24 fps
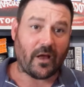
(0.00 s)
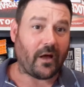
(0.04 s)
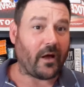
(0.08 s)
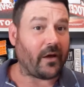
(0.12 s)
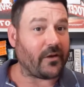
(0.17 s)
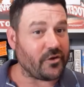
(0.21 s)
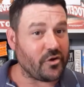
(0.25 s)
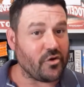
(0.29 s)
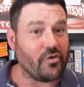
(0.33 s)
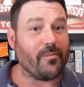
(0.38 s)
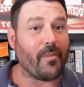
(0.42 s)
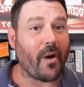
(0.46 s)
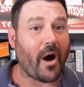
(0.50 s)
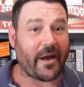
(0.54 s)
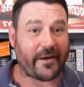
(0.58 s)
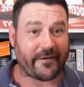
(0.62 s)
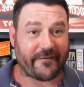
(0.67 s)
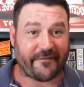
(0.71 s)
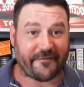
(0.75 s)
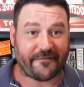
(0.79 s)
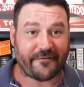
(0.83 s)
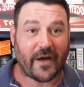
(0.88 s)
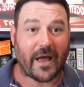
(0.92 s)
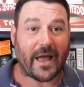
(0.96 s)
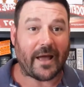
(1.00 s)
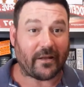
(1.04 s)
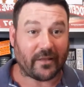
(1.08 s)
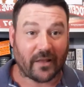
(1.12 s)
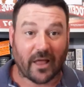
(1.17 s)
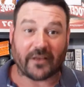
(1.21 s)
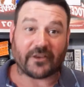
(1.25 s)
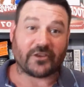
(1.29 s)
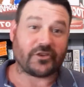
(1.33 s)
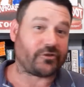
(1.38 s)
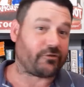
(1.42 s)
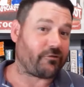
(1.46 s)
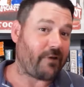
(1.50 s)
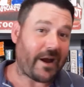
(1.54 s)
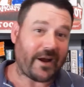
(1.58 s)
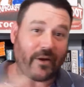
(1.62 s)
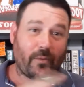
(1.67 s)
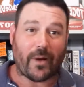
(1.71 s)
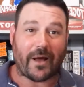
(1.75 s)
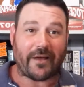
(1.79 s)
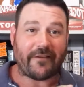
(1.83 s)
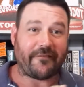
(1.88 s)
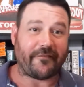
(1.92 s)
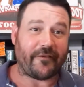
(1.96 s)
you might have, like straight
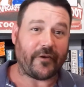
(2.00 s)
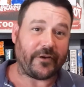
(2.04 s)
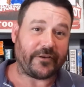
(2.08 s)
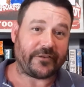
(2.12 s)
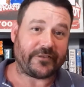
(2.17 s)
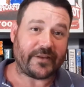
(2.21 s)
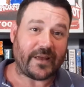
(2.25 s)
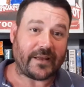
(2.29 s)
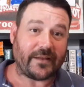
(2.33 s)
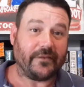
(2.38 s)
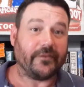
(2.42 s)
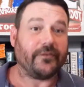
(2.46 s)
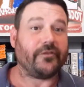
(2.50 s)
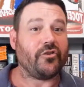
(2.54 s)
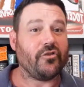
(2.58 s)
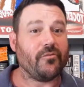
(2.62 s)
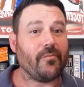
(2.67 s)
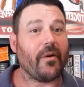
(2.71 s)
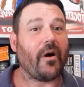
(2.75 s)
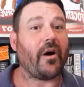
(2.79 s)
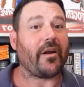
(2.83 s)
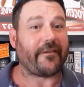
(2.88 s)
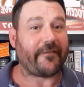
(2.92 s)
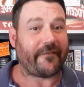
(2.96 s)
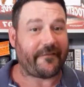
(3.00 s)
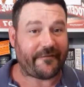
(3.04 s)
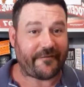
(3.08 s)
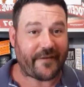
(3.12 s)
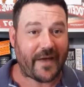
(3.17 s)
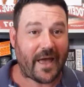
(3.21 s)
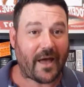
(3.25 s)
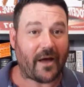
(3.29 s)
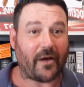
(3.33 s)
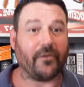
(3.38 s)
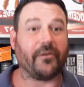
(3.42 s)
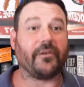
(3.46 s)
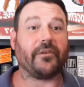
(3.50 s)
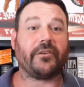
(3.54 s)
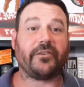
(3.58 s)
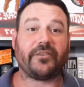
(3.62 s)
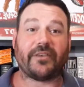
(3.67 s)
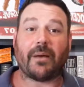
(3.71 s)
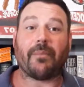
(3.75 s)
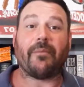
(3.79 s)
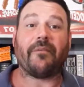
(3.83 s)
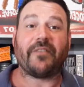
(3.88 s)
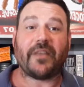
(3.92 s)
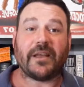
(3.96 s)
away, first sentence, you might have found
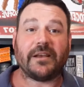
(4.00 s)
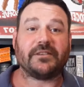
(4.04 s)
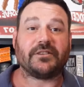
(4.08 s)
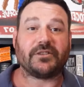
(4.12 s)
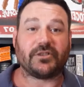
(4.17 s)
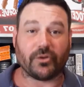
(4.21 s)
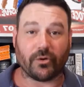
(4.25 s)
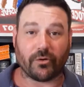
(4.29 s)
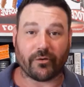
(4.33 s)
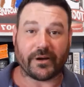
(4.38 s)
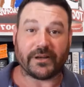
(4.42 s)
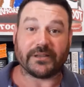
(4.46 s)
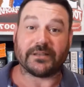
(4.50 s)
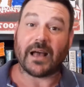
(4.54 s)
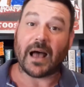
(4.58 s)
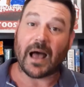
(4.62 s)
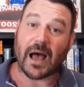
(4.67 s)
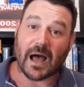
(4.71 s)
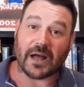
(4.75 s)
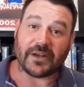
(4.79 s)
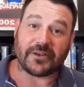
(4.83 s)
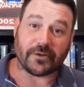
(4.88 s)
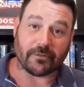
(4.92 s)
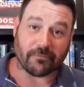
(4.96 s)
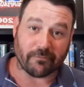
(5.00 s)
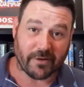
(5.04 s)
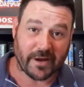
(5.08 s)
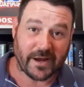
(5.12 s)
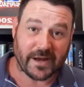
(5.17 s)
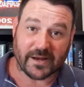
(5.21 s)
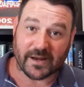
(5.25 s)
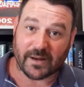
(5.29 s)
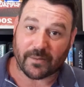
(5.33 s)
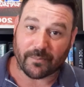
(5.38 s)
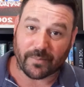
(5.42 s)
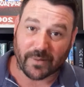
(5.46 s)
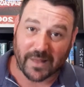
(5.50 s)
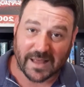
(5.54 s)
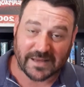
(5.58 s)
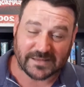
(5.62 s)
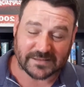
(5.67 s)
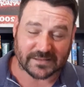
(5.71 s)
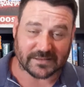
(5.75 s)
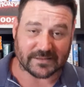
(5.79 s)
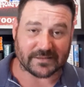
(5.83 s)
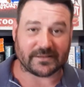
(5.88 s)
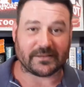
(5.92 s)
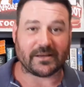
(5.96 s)
some of these stories hard to read in
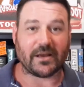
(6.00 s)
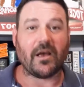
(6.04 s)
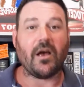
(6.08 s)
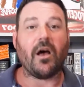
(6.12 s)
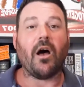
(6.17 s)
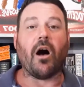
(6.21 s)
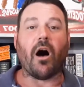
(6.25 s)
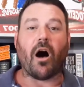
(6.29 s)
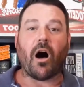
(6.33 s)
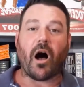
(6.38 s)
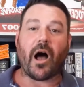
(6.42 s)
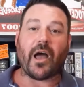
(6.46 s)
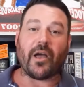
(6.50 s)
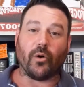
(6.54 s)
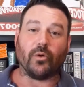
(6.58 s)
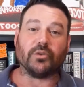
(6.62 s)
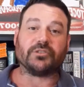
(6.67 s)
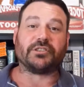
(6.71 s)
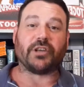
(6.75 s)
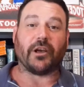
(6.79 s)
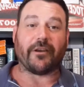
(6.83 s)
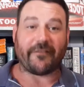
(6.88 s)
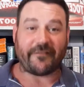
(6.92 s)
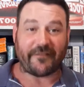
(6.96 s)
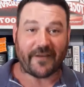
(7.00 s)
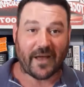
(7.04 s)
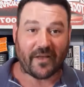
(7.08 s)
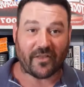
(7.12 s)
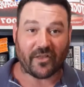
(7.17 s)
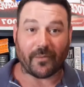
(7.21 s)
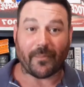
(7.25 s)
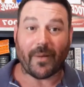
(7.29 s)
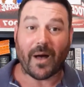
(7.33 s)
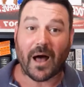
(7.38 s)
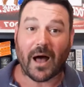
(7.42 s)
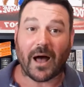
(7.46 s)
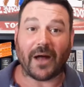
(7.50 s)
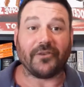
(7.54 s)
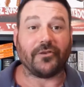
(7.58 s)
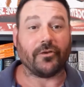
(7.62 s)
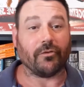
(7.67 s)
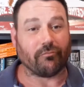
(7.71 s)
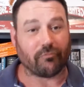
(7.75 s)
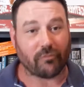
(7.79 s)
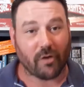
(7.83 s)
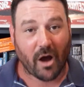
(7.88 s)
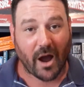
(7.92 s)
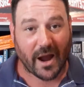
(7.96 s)
places. I also found them hard to
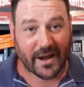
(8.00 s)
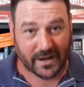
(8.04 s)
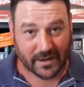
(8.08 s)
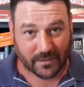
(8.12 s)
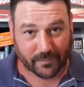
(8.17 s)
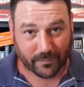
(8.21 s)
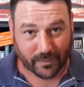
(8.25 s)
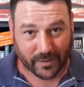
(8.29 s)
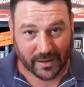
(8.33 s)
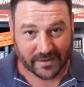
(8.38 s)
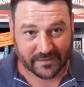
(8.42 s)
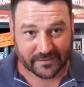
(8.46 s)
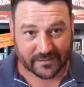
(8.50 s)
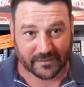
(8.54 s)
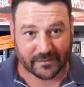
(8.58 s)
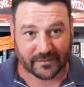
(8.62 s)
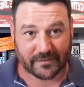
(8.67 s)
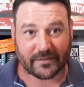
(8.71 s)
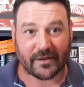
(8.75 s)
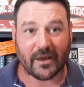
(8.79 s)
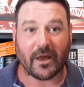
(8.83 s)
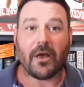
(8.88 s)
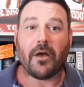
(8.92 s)
write in places.